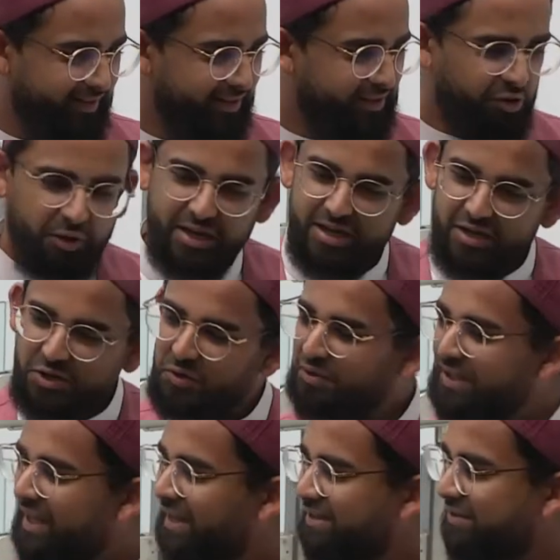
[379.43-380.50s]
So he knew
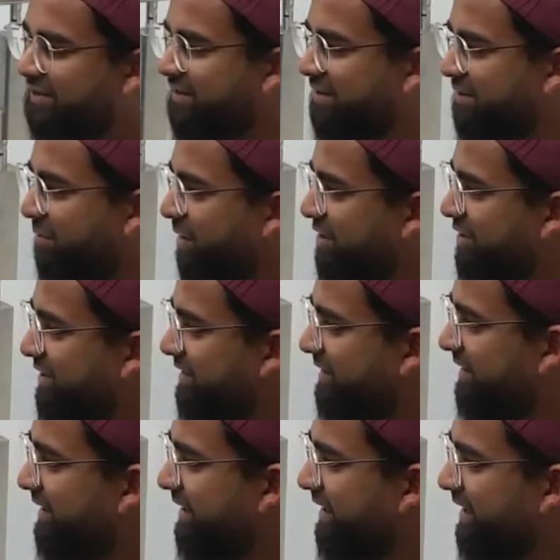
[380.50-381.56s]
the answer to this question.
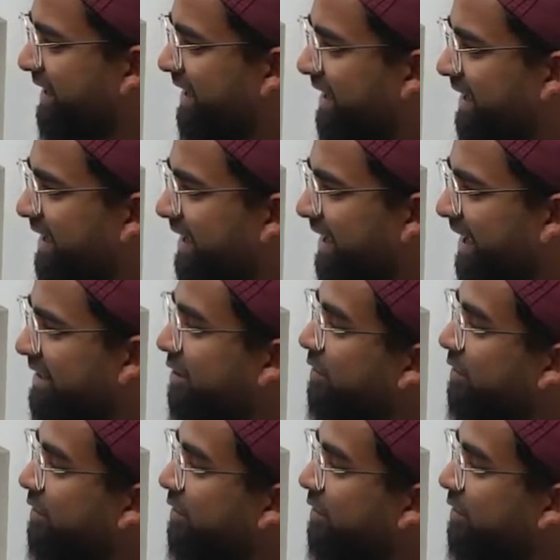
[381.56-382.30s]
And